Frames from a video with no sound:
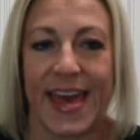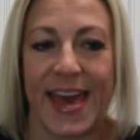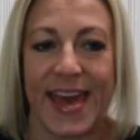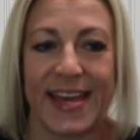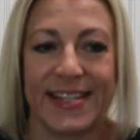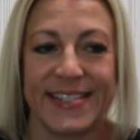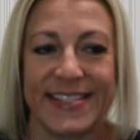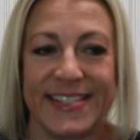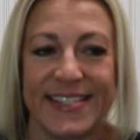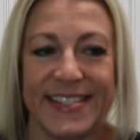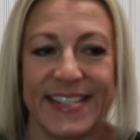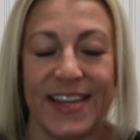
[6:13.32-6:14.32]

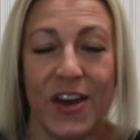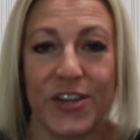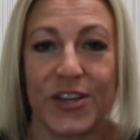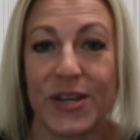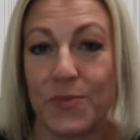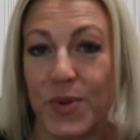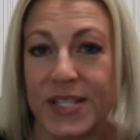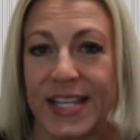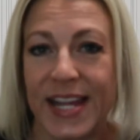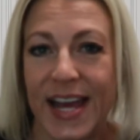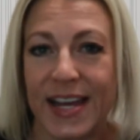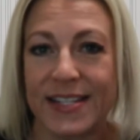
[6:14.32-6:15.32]
And yeah, you can print
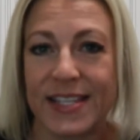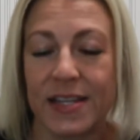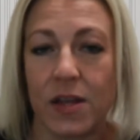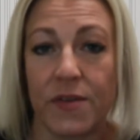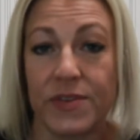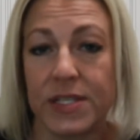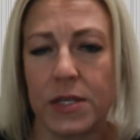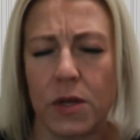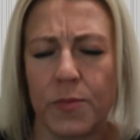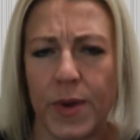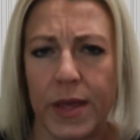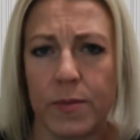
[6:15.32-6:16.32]
it out, and obviously
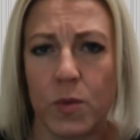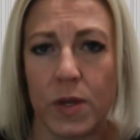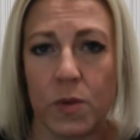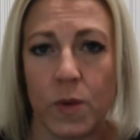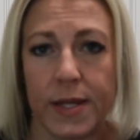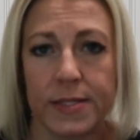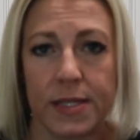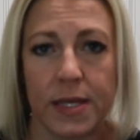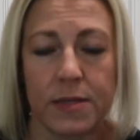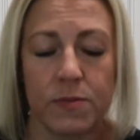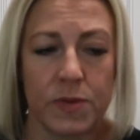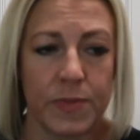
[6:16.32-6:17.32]
don't buy them all at once,
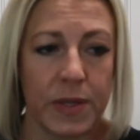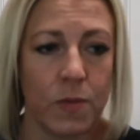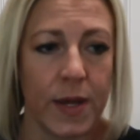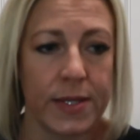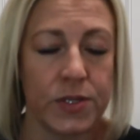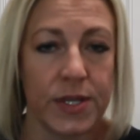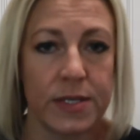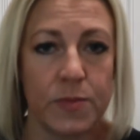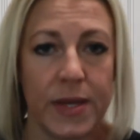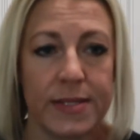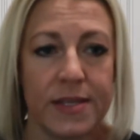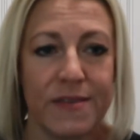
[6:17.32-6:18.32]
that would be way too
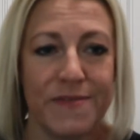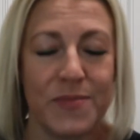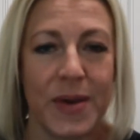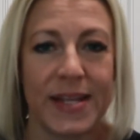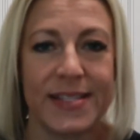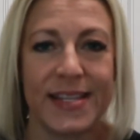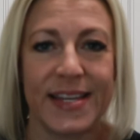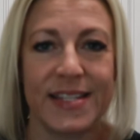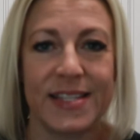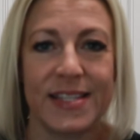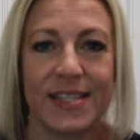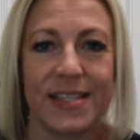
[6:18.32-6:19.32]
expensive, but
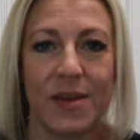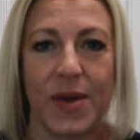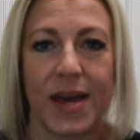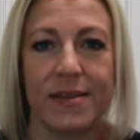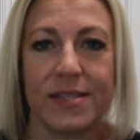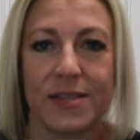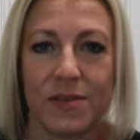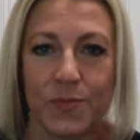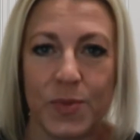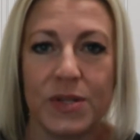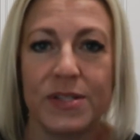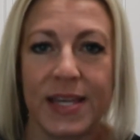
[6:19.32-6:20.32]
it's about
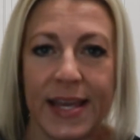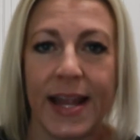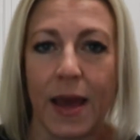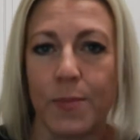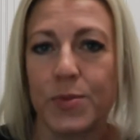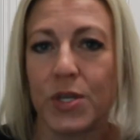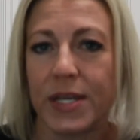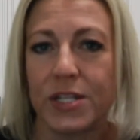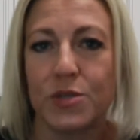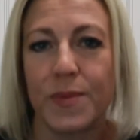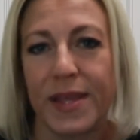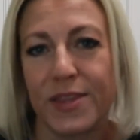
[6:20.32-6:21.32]
building it up. So
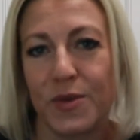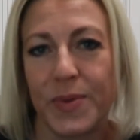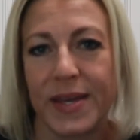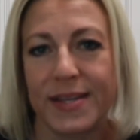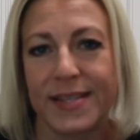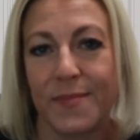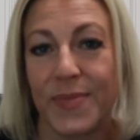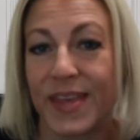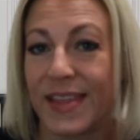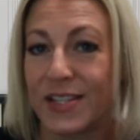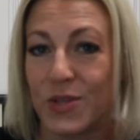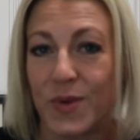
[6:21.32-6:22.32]
each month you pick
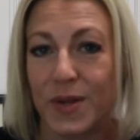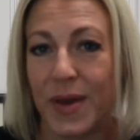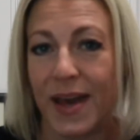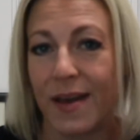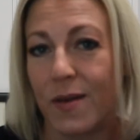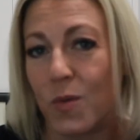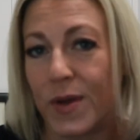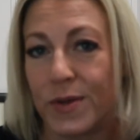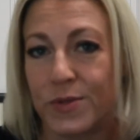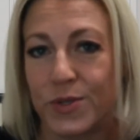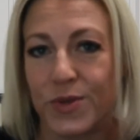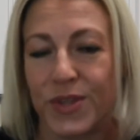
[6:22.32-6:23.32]
something that you want to buy, one
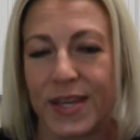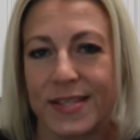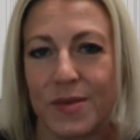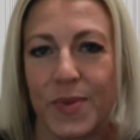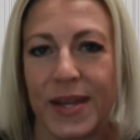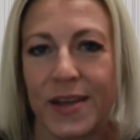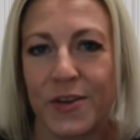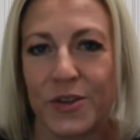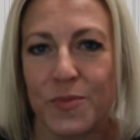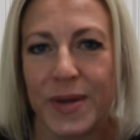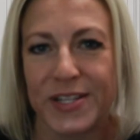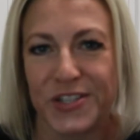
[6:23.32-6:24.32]
or two things depending on
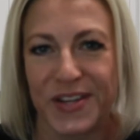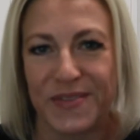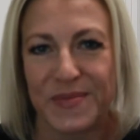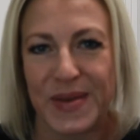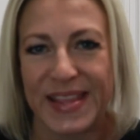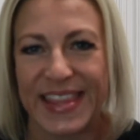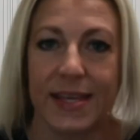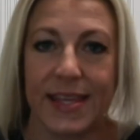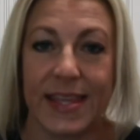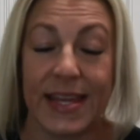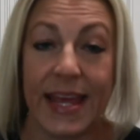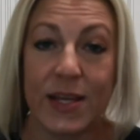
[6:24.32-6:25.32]
your budget every month.
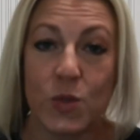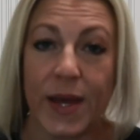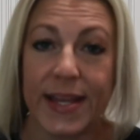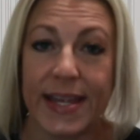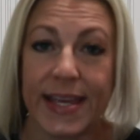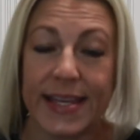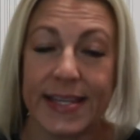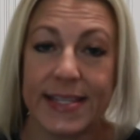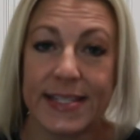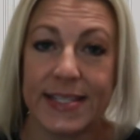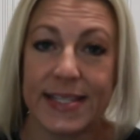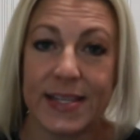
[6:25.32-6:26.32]
The next one
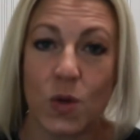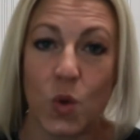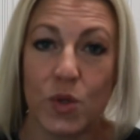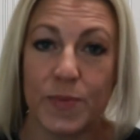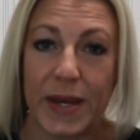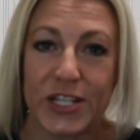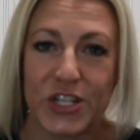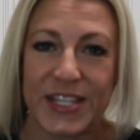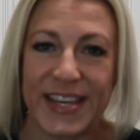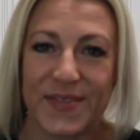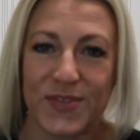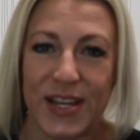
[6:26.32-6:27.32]
is called
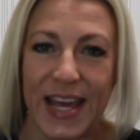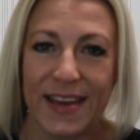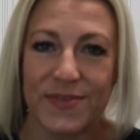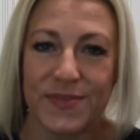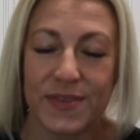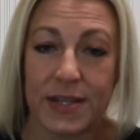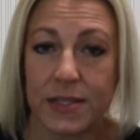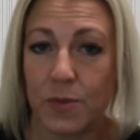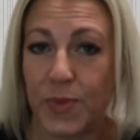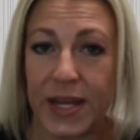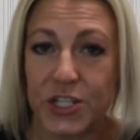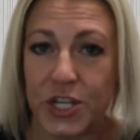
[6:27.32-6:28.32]
Budgeting for Life. It's a
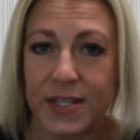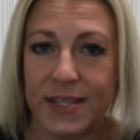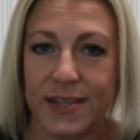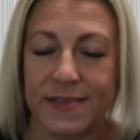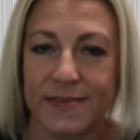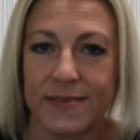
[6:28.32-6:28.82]
budget.